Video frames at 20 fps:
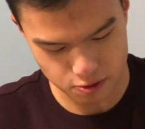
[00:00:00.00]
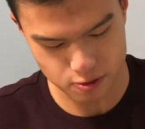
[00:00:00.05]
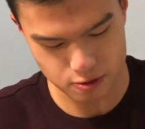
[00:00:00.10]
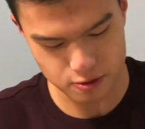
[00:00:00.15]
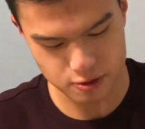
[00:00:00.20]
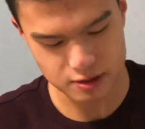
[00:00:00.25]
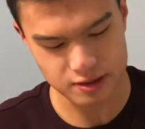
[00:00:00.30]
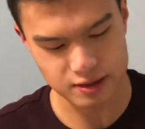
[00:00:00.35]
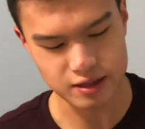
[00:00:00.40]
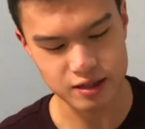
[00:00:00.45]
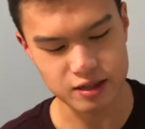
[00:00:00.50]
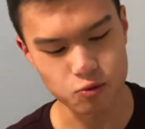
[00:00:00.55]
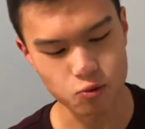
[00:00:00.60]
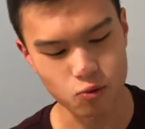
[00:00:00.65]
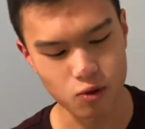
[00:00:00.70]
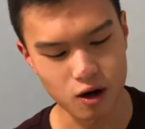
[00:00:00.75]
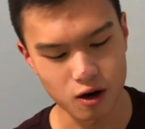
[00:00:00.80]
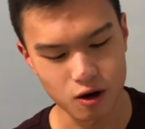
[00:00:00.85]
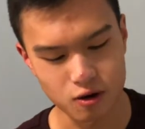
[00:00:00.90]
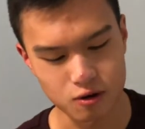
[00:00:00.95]
or the
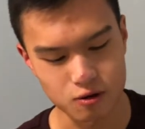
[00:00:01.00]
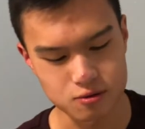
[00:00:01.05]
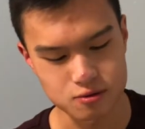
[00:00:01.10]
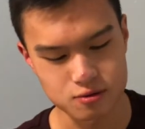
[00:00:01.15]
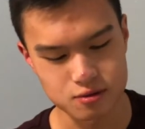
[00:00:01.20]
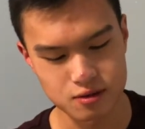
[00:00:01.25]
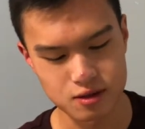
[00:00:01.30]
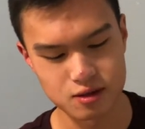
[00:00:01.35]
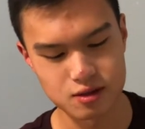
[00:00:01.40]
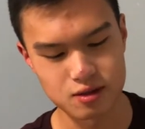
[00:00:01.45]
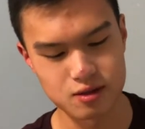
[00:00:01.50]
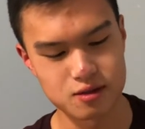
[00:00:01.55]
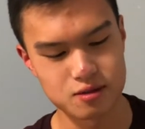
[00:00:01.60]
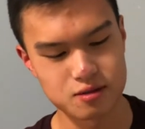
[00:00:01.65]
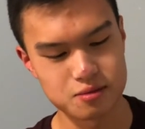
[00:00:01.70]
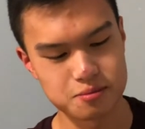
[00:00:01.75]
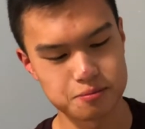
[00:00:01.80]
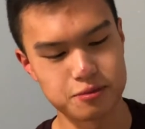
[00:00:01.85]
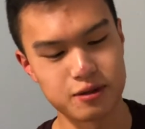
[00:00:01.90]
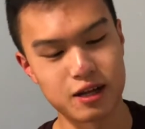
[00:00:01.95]
wall
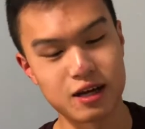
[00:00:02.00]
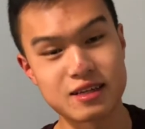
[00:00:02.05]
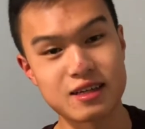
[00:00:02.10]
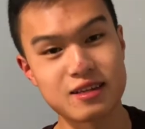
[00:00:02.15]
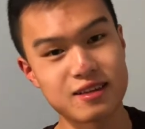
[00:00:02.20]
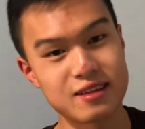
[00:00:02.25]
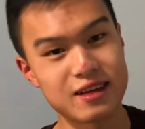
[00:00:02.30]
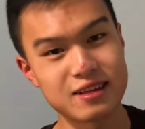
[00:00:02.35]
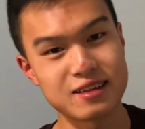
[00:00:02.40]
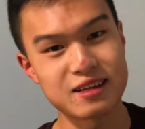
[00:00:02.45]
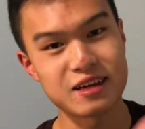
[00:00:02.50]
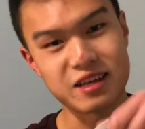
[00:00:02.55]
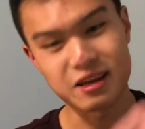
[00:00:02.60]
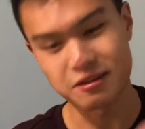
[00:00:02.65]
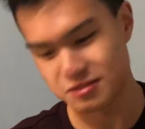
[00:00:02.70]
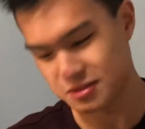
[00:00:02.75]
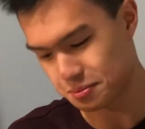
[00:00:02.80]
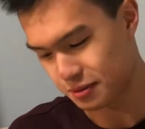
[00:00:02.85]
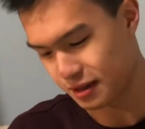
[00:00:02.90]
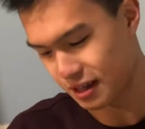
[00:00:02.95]
plug-in thing that you
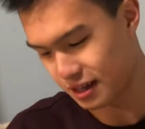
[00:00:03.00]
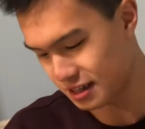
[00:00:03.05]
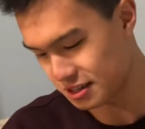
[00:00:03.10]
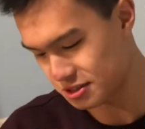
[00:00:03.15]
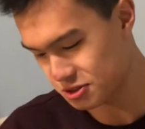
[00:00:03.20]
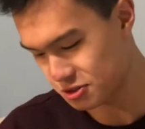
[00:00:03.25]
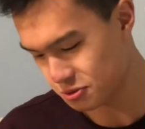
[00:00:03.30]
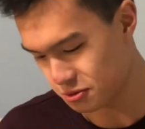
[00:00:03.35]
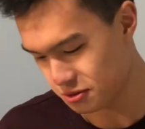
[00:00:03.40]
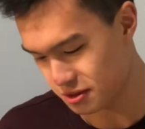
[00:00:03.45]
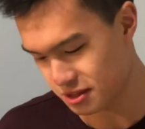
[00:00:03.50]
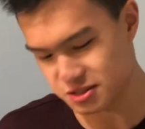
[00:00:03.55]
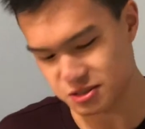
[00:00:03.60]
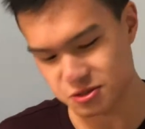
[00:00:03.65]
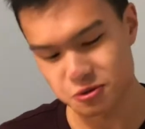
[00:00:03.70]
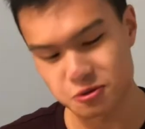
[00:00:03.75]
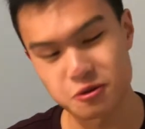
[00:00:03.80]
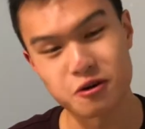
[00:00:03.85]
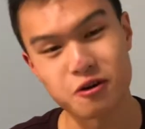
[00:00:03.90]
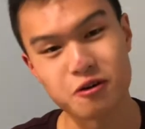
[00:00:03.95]
have to plug into this
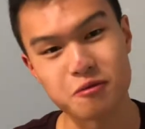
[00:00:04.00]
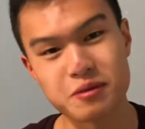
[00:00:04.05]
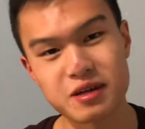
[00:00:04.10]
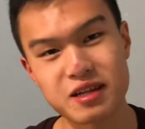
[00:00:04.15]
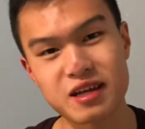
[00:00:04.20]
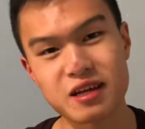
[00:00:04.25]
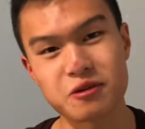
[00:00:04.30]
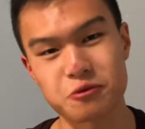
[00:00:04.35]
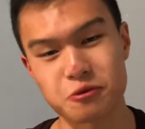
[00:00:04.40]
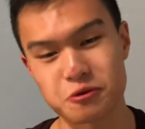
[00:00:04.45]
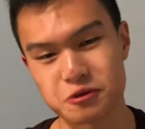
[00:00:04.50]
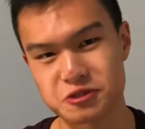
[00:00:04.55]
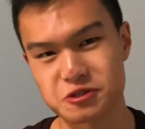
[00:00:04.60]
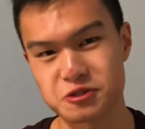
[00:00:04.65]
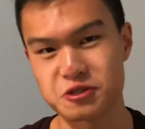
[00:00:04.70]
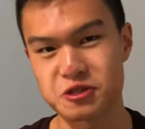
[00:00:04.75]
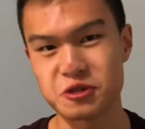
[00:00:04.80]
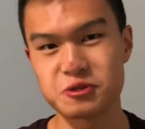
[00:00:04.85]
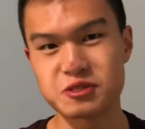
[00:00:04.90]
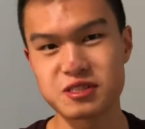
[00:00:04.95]
Google Home Mini in order
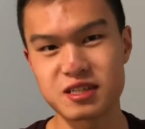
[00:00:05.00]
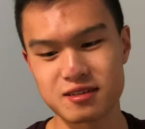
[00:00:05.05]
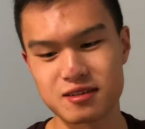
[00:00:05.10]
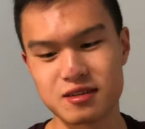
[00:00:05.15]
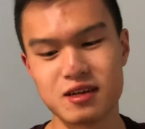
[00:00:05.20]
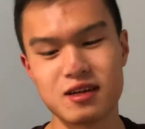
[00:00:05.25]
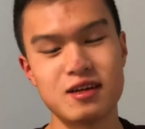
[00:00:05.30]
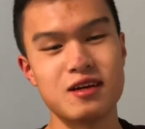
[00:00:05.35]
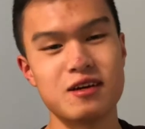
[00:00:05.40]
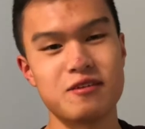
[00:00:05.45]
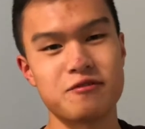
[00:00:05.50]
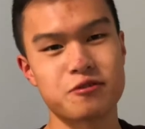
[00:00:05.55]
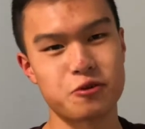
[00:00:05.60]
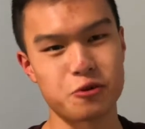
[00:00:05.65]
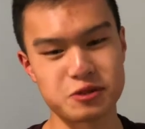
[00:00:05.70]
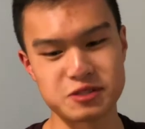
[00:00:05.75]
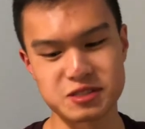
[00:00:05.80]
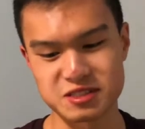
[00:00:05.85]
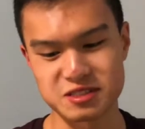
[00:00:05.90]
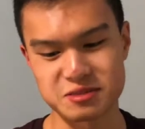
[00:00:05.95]
to use it. Of
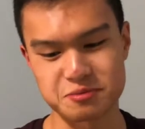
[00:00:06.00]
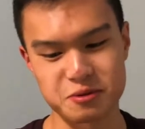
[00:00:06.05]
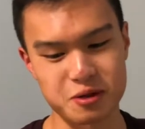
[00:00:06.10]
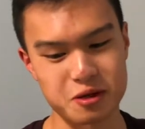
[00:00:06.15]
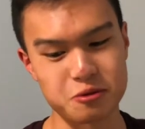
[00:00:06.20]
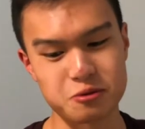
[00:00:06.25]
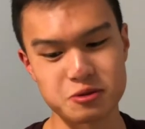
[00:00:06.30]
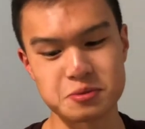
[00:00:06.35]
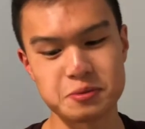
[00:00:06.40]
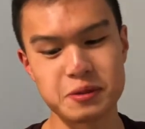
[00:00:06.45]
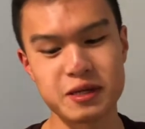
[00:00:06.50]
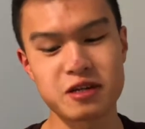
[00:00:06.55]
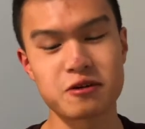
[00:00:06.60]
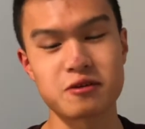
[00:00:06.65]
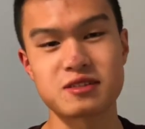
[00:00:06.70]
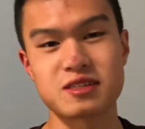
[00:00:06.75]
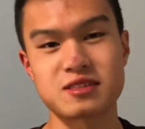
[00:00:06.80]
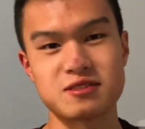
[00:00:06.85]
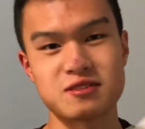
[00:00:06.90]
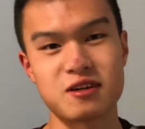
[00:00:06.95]
course, it's a smart home speaker. It
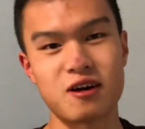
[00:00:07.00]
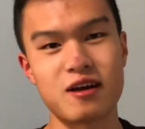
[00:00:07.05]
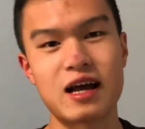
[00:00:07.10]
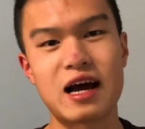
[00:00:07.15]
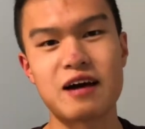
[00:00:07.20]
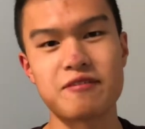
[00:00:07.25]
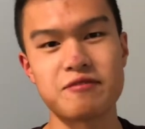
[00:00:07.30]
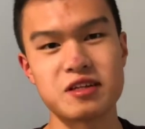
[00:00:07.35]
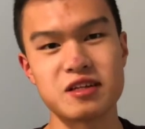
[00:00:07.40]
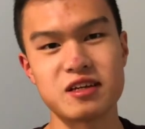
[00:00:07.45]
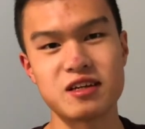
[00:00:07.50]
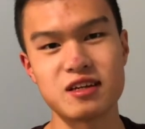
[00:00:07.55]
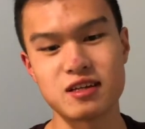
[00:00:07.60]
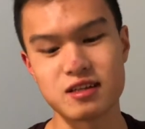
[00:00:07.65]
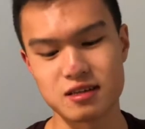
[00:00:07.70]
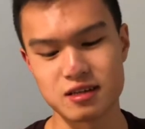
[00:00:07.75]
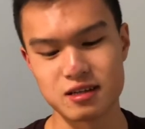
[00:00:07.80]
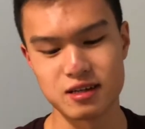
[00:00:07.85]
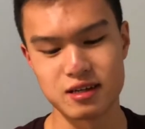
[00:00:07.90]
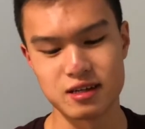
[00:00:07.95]
does not have
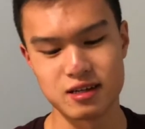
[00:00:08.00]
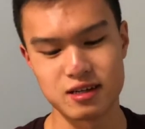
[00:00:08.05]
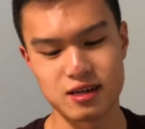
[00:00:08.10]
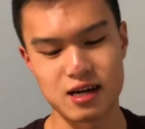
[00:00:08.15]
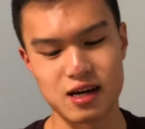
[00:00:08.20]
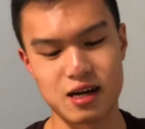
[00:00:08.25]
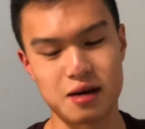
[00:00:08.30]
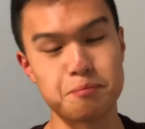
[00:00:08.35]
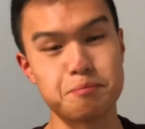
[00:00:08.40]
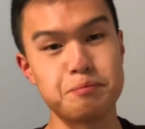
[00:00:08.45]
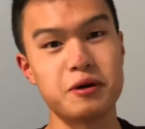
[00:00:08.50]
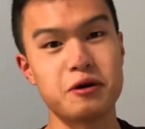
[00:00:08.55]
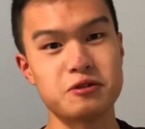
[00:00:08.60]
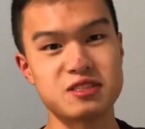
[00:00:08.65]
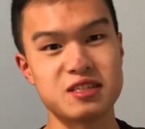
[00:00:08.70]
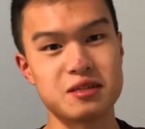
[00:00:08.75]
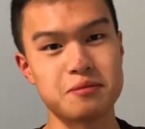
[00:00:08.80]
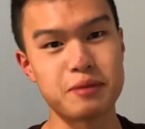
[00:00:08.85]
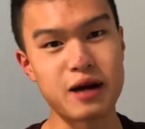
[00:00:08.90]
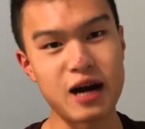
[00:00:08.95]
any
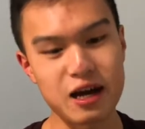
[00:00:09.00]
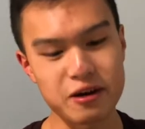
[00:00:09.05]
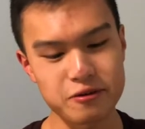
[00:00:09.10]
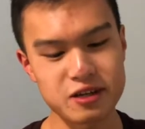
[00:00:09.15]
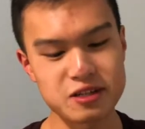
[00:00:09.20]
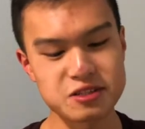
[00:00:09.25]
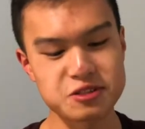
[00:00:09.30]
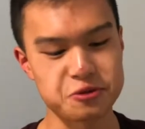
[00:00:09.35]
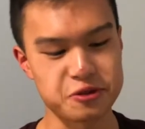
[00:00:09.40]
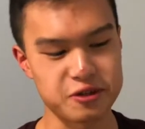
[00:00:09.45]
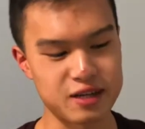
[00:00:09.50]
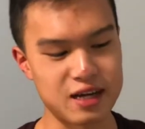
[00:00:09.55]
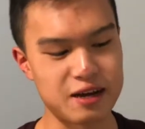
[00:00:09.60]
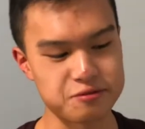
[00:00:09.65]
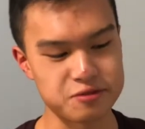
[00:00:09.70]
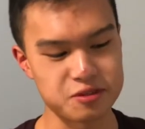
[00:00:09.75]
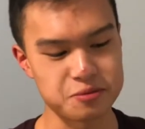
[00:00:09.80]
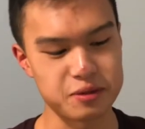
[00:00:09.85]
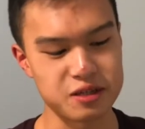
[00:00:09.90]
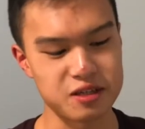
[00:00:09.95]
built-in battery, so you're gonna
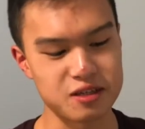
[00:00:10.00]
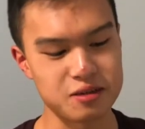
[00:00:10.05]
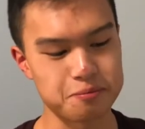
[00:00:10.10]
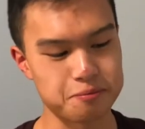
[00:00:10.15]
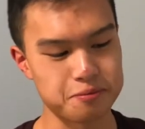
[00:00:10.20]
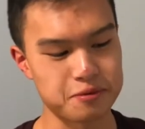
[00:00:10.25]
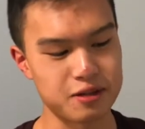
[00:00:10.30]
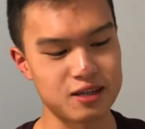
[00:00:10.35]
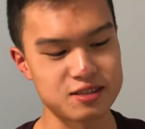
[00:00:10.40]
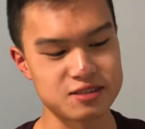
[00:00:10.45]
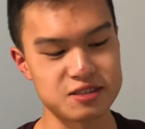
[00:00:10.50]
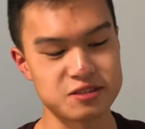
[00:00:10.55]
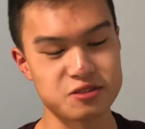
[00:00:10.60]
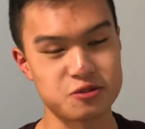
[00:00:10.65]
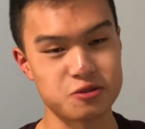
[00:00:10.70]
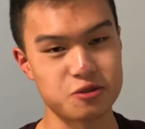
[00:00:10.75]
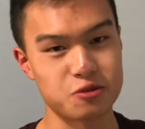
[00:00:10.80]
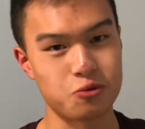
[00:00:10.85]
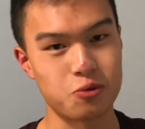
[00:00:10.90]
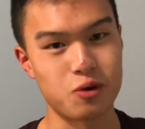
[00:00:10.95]
have to be plugged
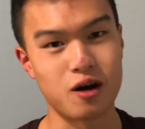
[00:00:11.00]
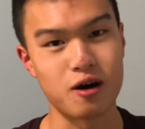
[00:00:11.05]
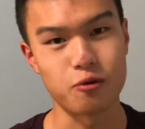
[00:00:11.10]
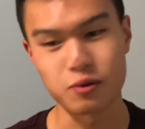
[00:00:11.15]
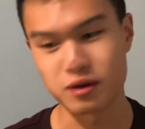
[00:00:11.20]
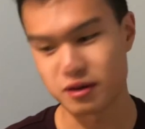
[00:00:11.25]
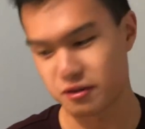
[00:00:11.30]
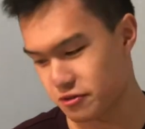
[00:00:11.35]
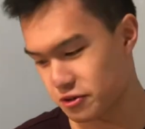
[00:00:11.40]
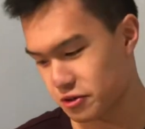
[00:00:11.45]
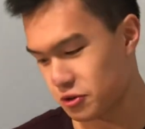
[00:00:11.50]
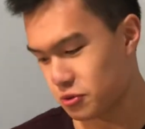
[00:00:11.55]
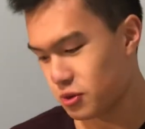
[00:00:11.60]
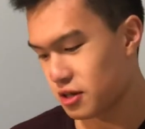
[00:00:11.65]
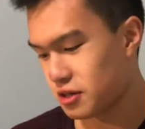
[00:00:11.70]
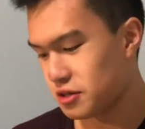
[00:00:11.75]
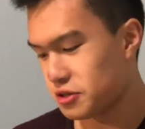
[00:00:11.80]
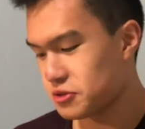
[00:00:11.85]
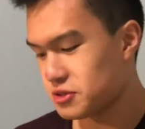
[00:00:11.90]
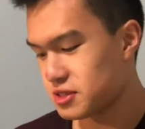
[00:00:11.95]
into the wall whenever you
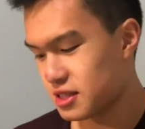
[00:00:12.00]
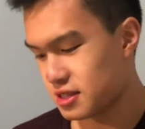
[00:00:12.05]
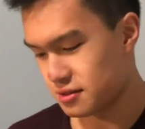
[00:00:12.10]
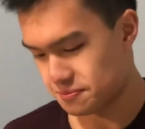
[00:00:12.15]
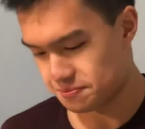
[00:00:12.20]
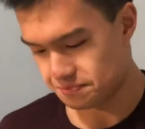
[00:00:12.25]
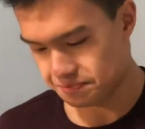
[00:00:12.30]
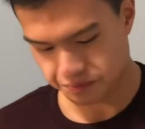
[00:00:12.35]
want to use it.